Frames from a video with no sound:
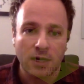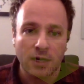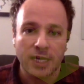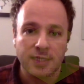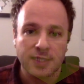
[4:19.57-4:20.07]

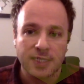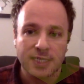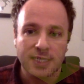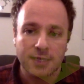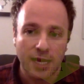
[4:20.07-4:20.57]
luck
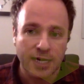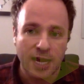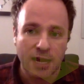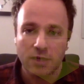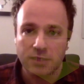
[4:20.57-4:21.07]
instances like
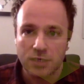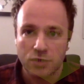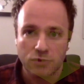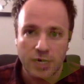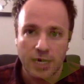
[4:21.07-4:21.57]
Neymar's
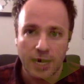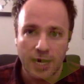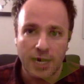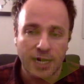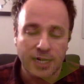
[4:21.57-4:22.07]
injury,
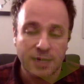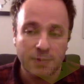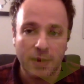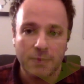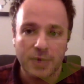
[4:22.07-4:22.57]
like
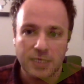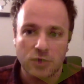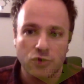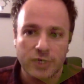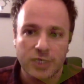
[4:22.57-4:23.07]
Kimpembe's
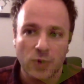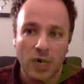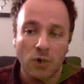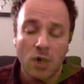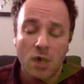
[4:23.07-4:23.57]
injury as
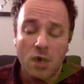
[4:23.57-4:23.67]
well.